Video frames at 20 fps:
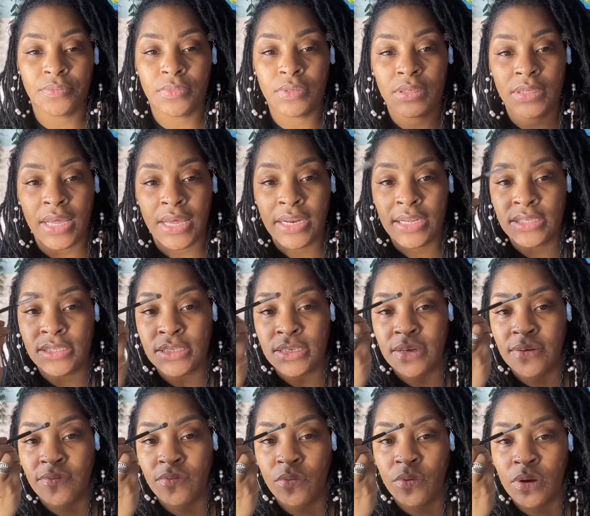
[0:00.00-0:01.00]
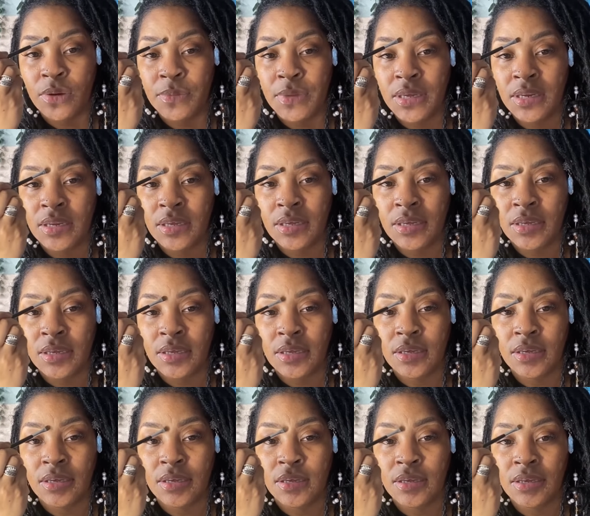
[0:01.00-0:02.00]
let it sit for a minute
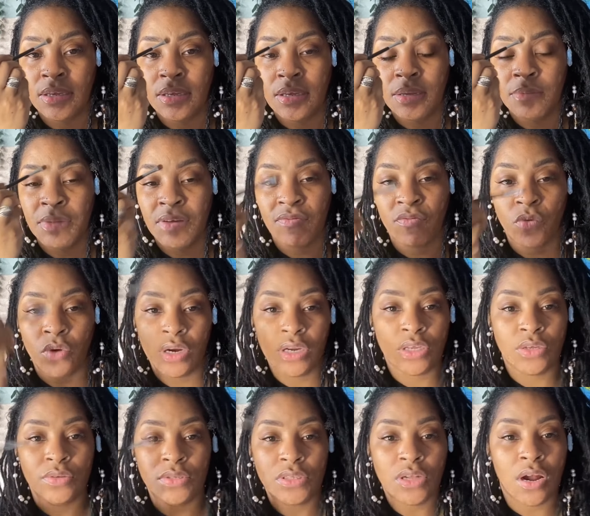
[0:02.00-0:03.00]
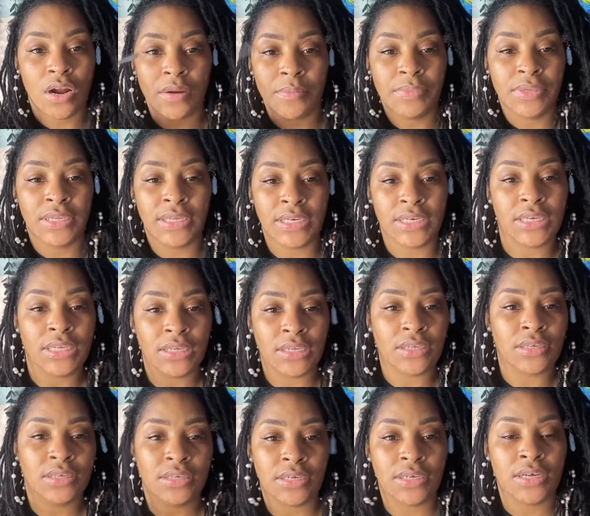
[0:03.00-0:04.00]
before you start
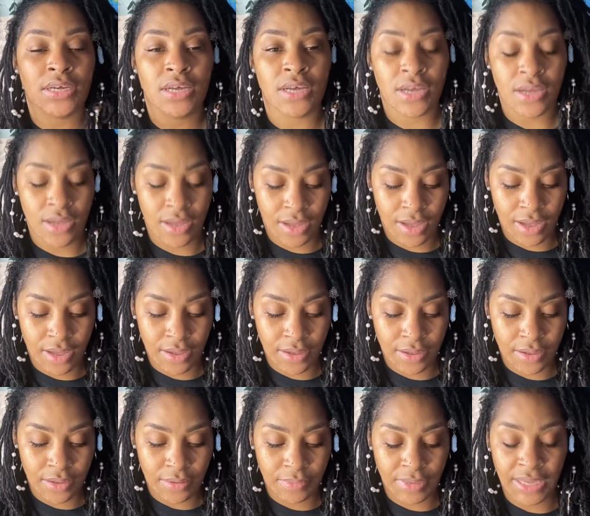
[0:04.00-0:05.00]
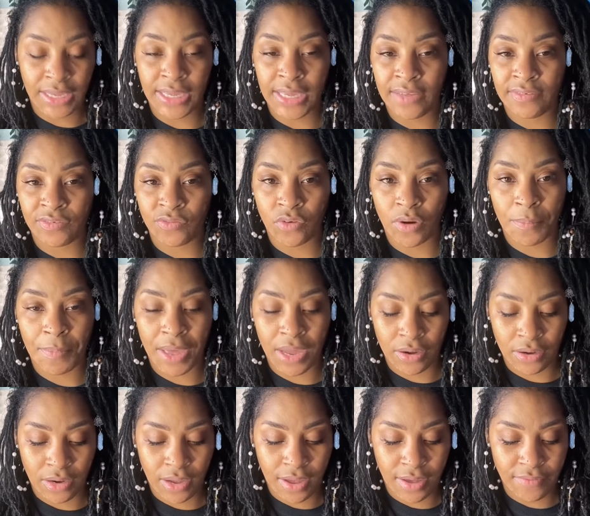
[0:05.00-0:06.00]
blending. It gives for a
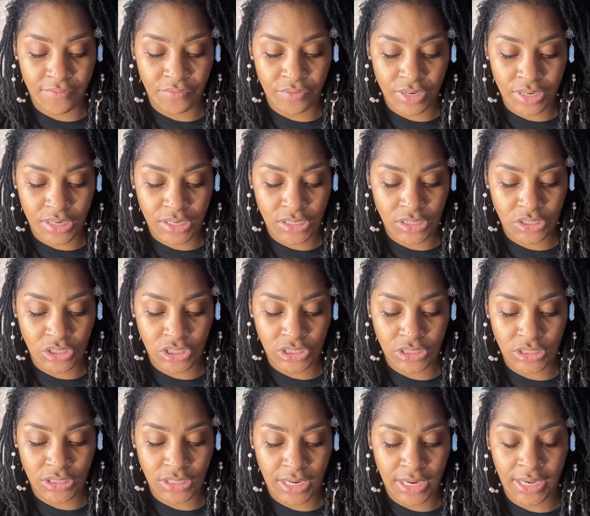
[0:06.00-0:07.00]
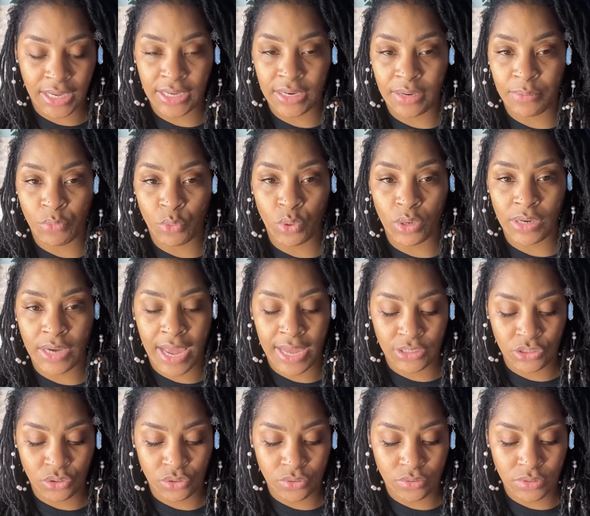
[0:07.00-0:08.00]
better coverage and a more
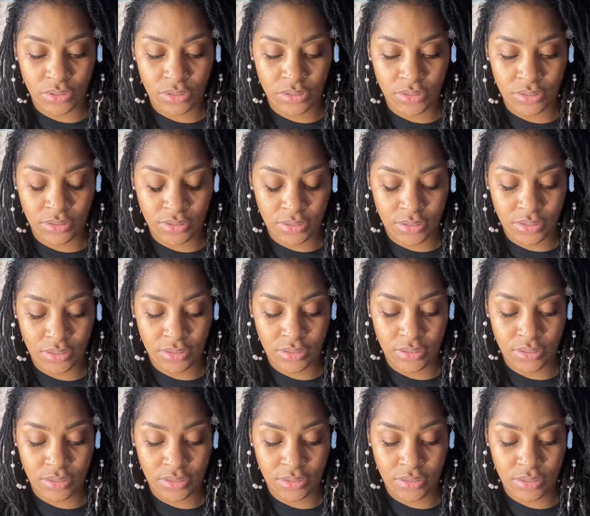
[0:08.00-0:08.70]
natural look.